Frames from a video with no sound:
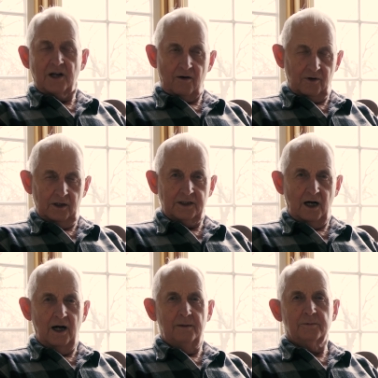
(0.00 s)
Several
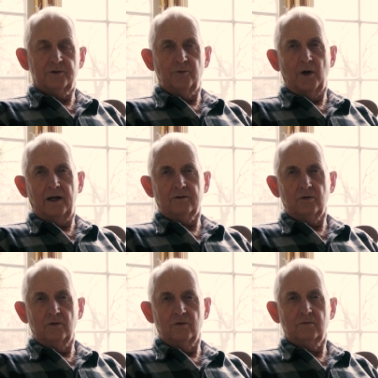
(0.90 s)
times we had
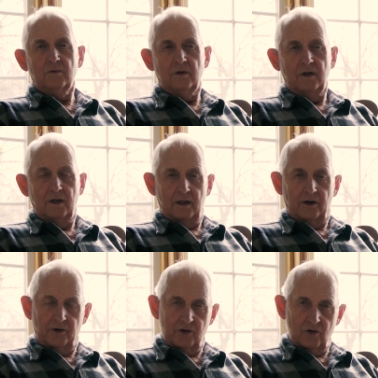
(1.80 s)
to
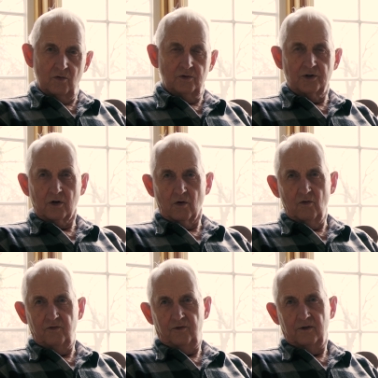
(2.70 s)
renew the
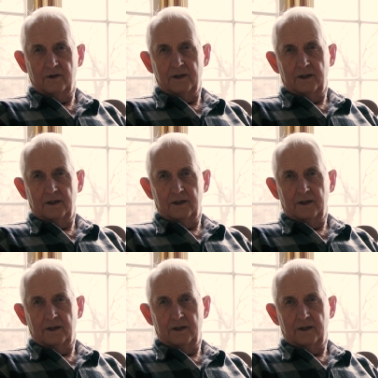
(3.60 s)
roof.